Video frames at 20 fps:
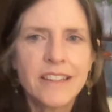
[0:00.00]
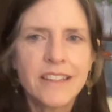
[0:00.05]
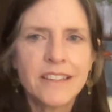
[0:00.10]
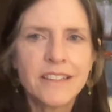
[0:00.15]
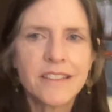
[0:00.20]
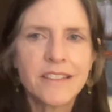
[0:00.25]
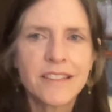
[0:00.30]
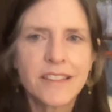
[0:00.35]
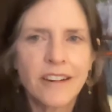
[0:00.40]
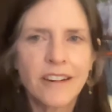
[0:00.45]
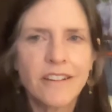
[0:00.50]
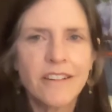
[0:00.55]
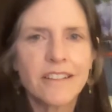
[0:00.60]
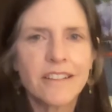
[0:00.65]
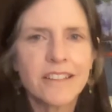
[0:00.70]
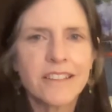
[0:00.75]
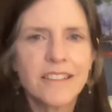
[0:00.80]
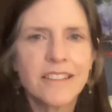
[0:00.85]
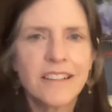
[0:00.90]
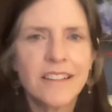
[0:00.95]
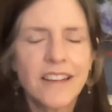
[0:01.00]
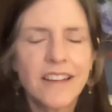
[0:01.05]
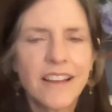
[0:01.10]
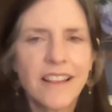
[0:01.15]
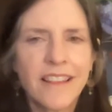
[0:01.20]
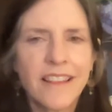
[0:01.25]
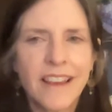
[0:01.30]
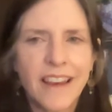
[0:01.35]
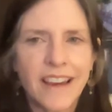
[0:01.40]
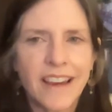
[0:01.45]
to start
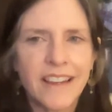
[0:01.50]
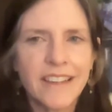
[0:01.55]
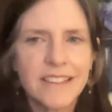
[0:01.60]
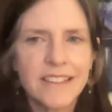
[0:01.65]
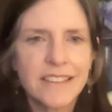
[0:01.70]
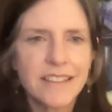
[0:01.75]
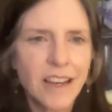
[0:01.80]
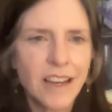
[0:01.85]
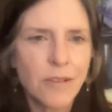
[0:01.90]
that.